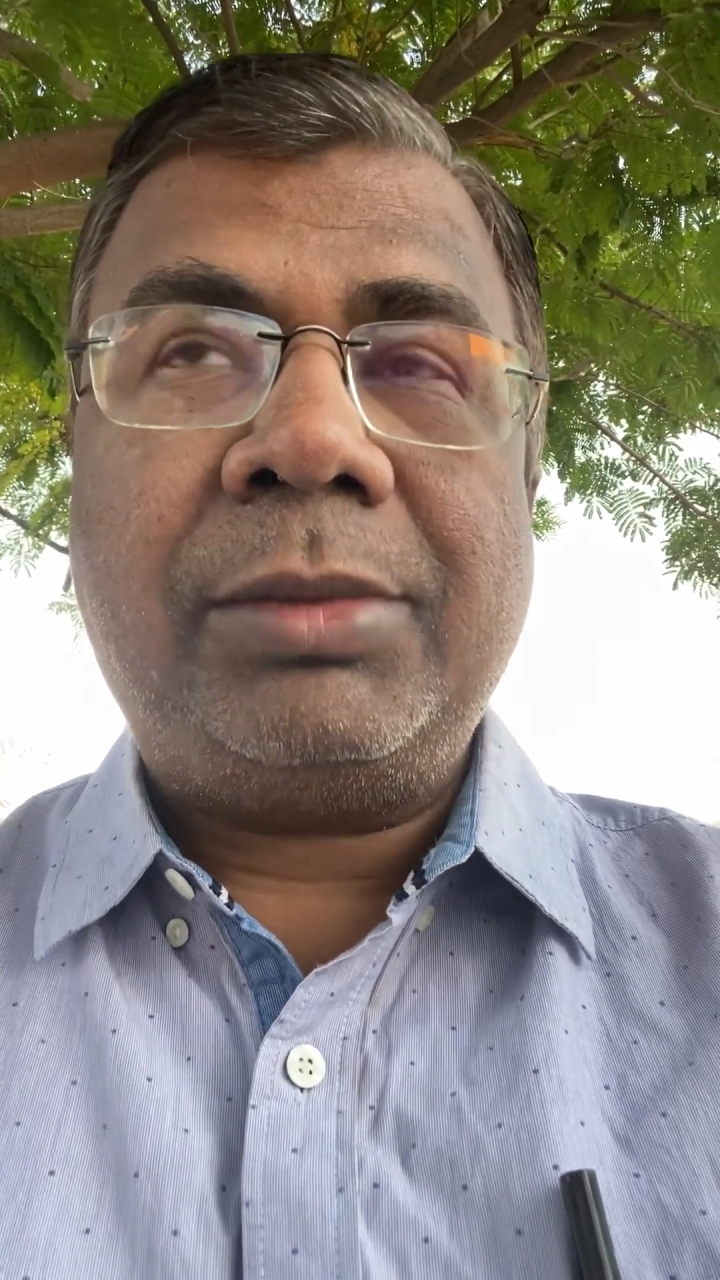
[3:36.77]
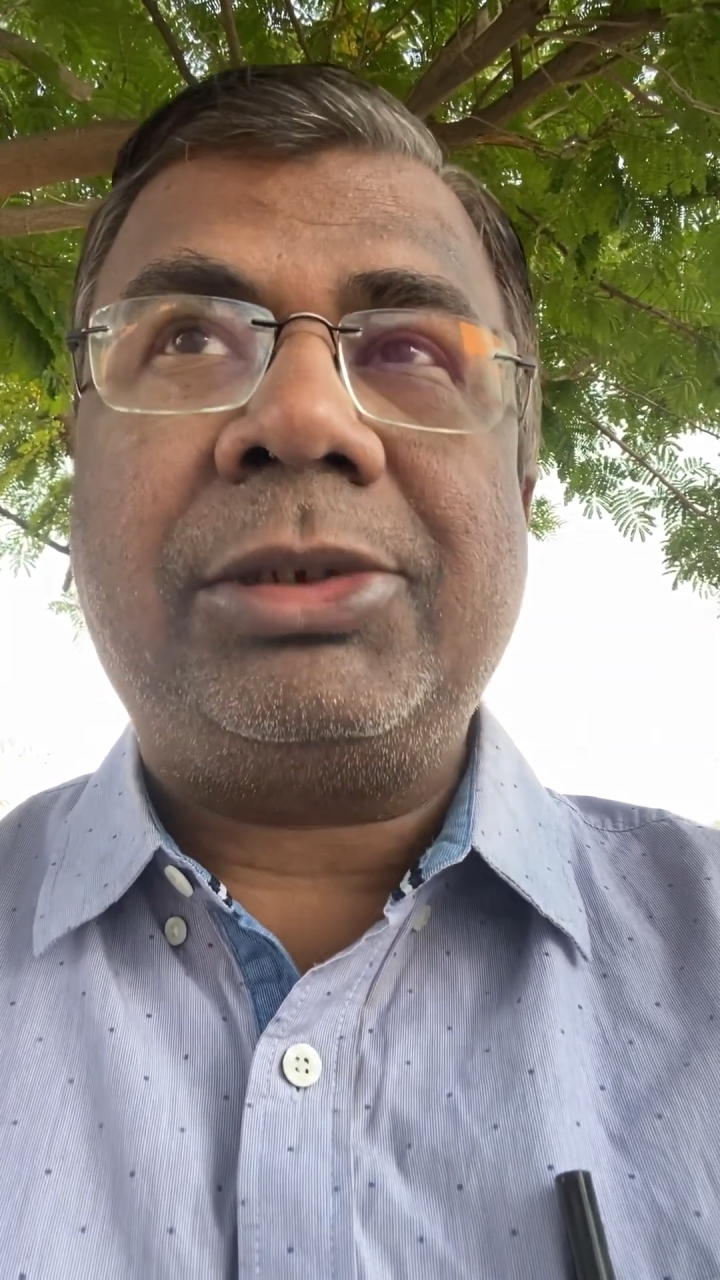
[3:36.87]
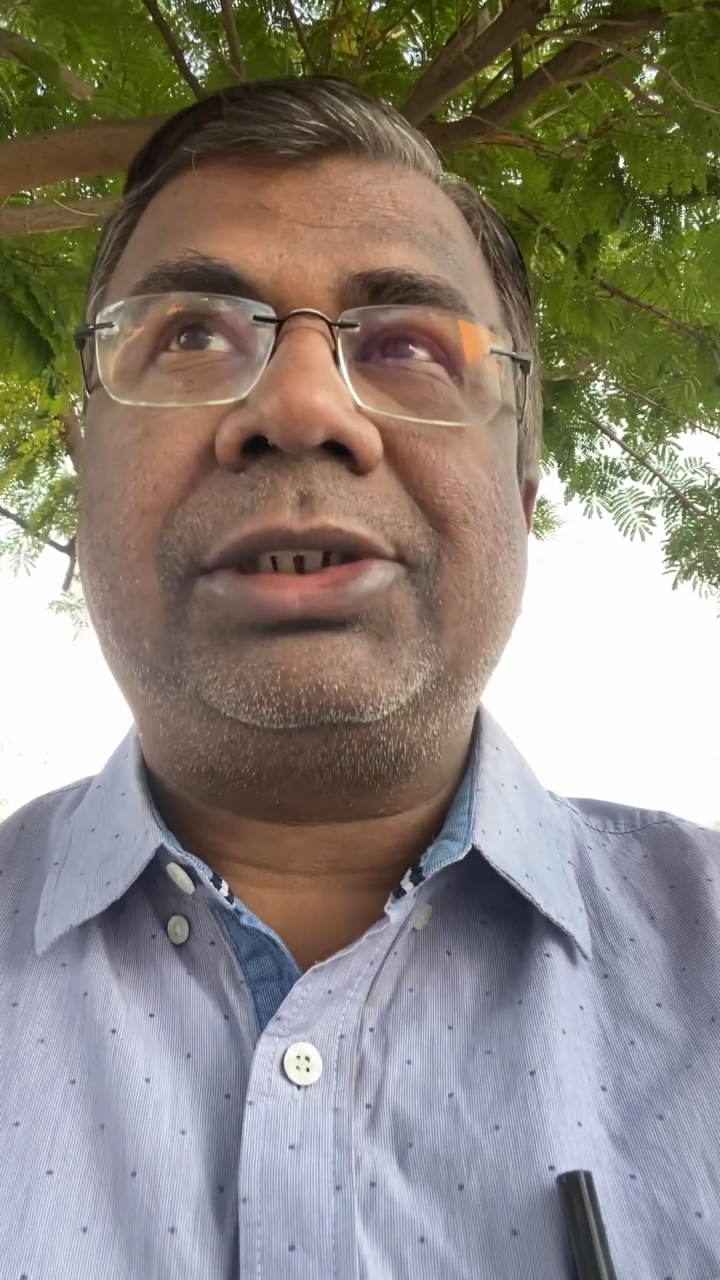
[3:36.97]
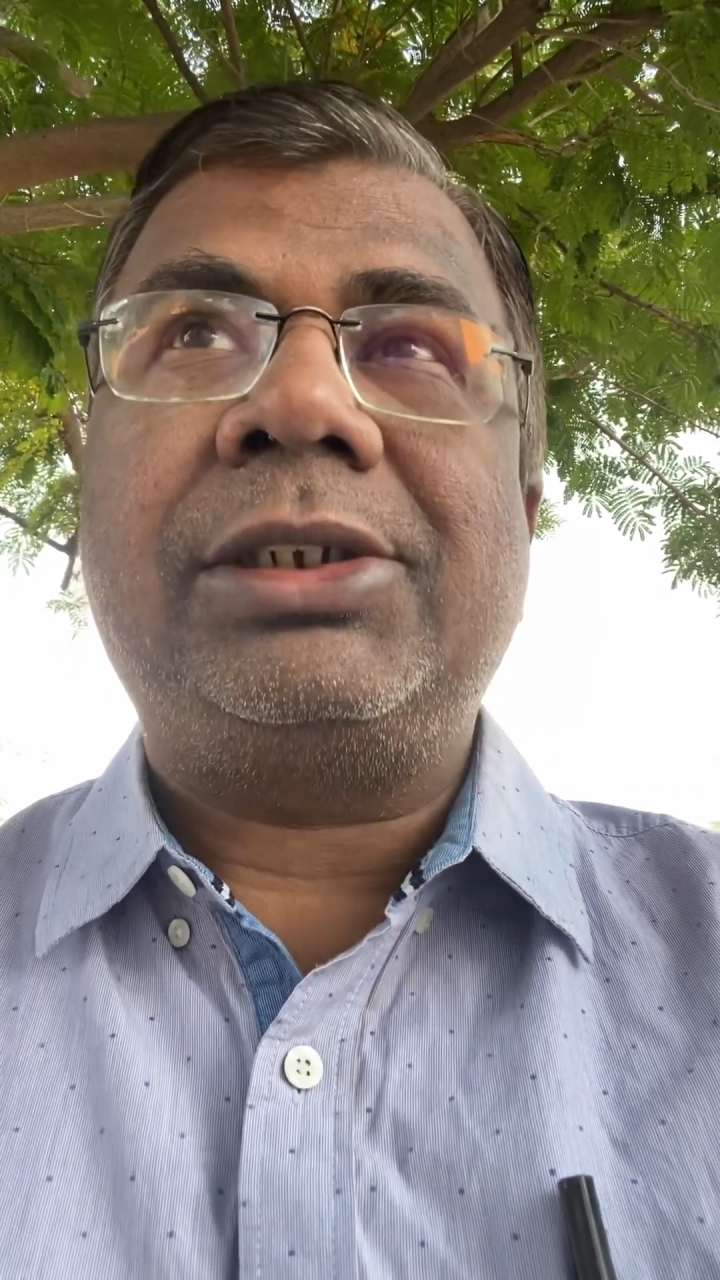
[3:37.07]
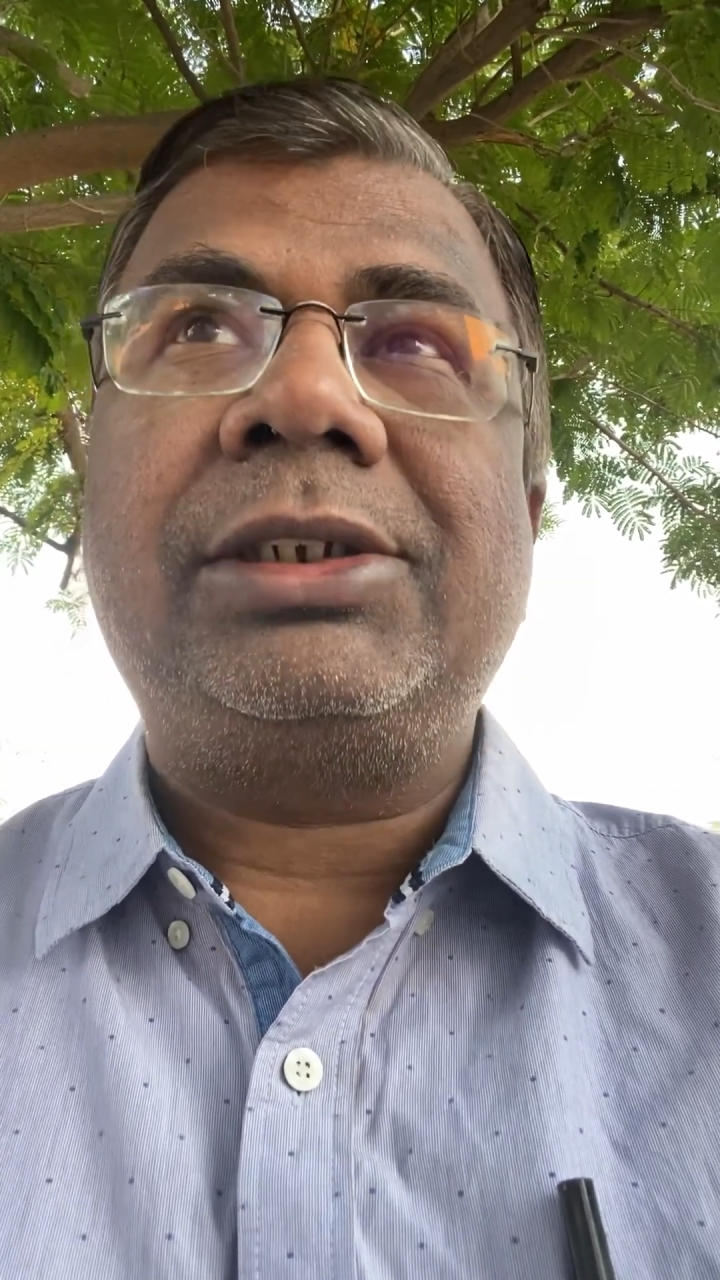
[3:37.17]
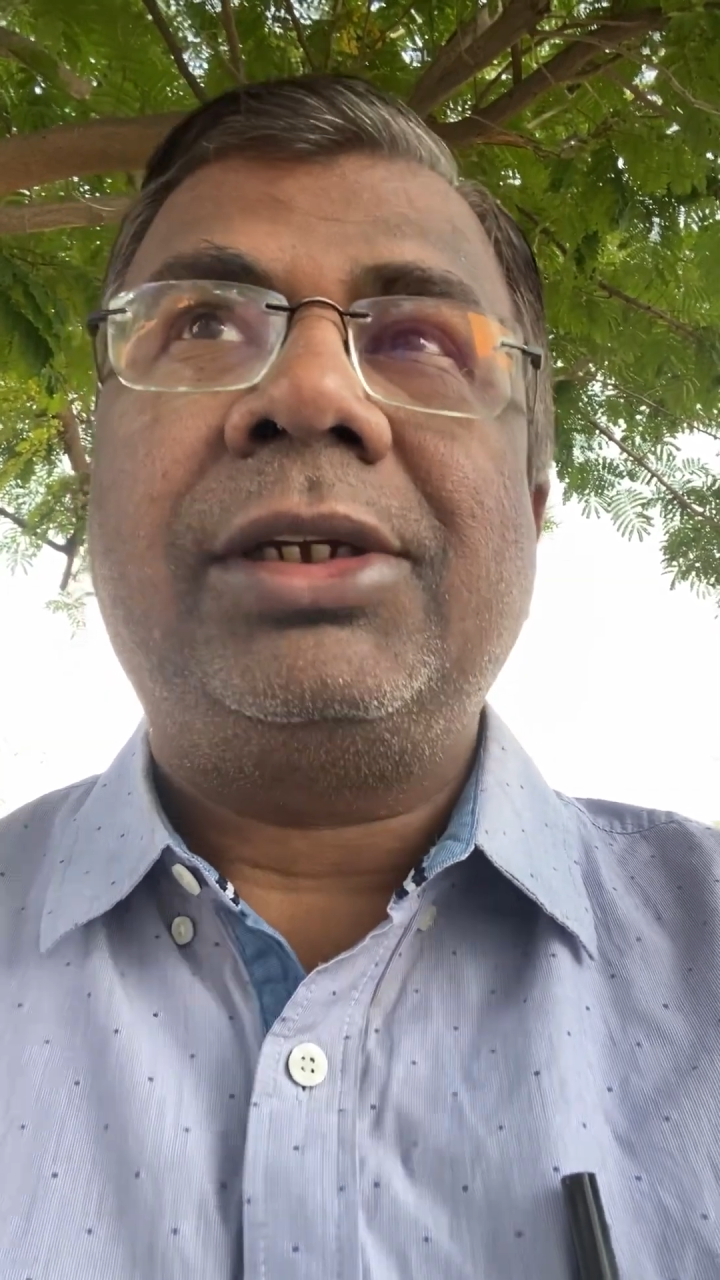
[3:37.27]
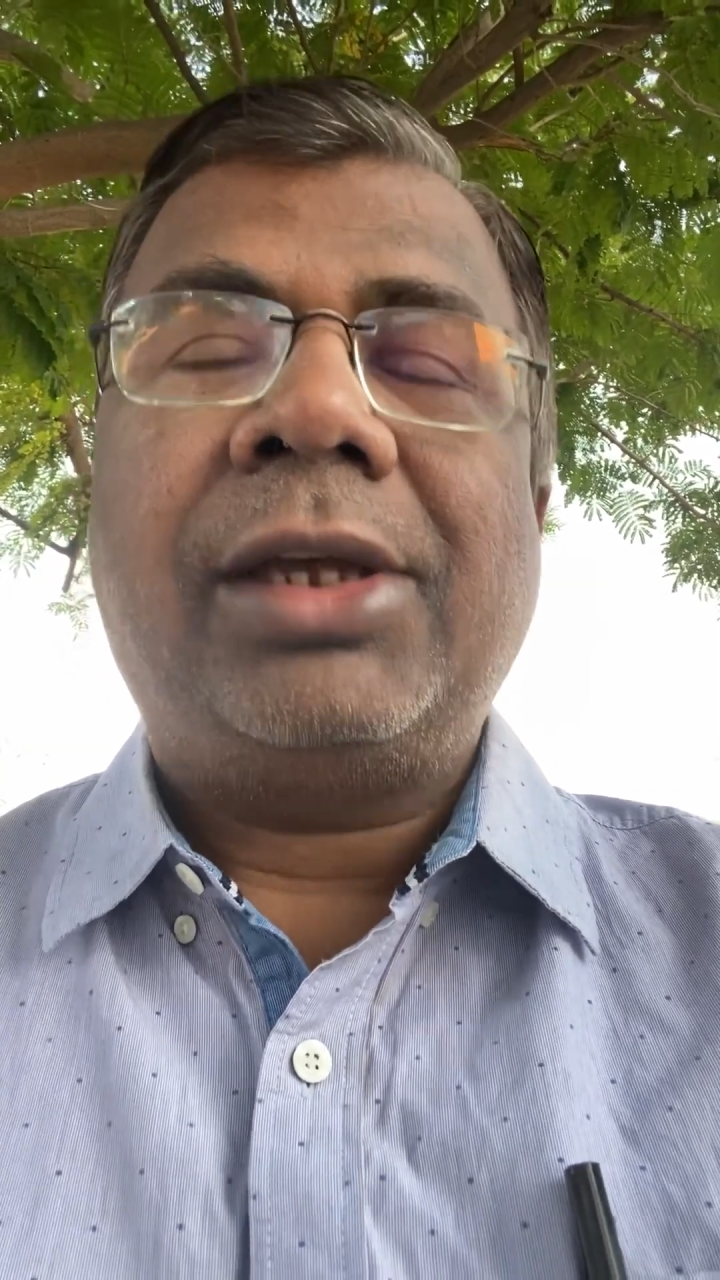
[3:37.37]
muscles,